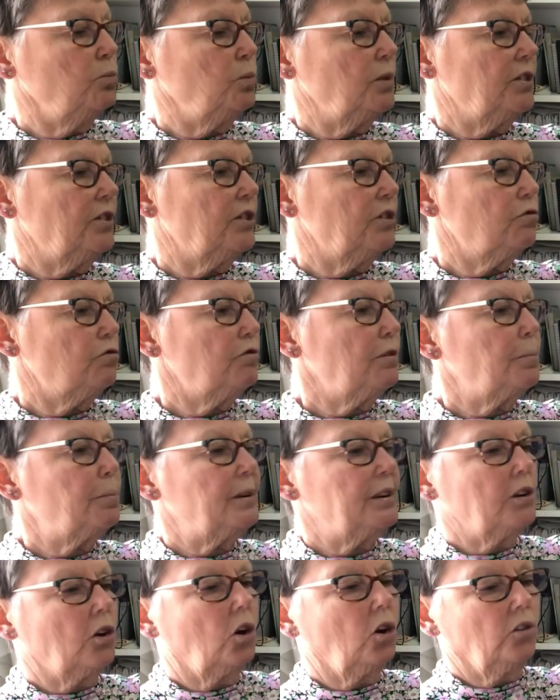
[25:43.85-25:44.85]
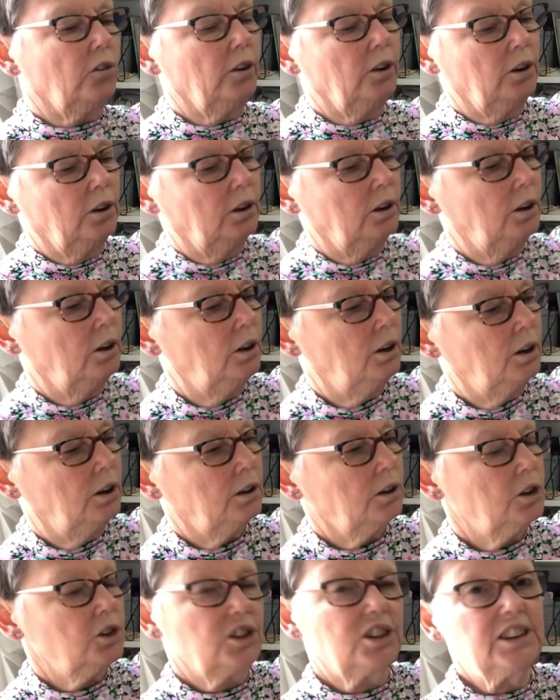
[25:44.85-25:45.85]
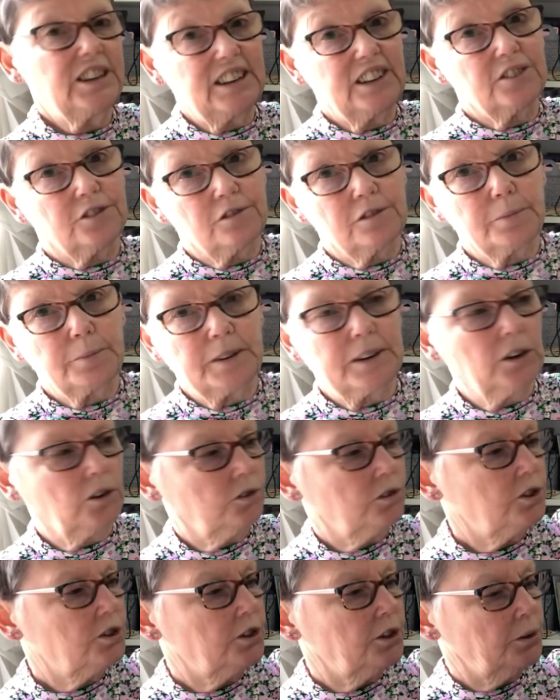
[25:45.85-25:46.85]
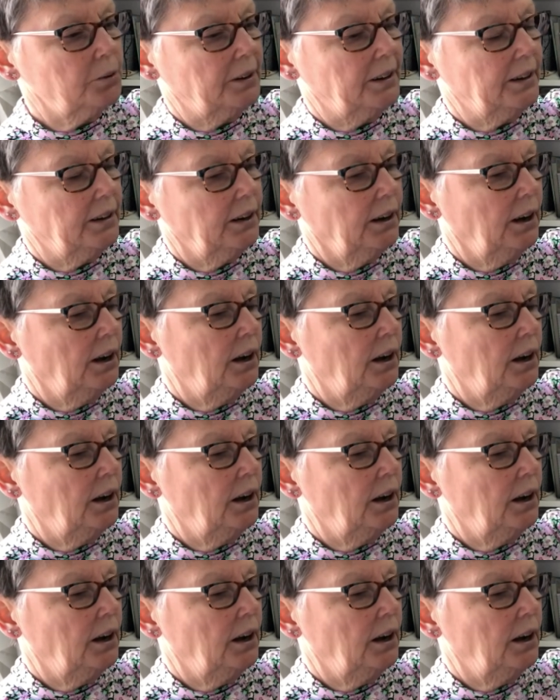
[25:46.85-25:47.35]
with the ribbing on, because you need the ribbing on to do it.